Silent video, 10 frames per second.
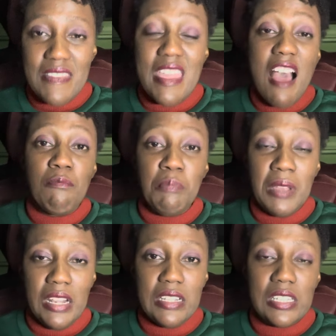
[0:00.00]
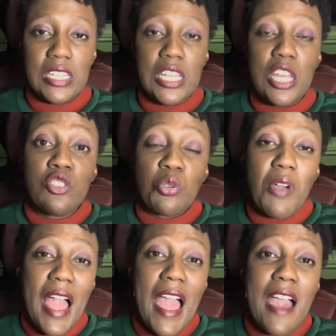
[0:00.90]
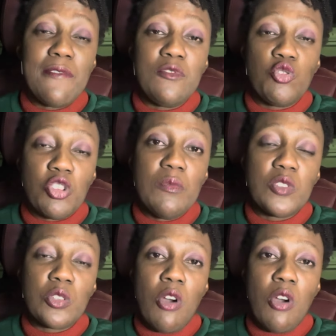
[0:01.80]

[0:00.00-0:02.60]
the ability to have dreams.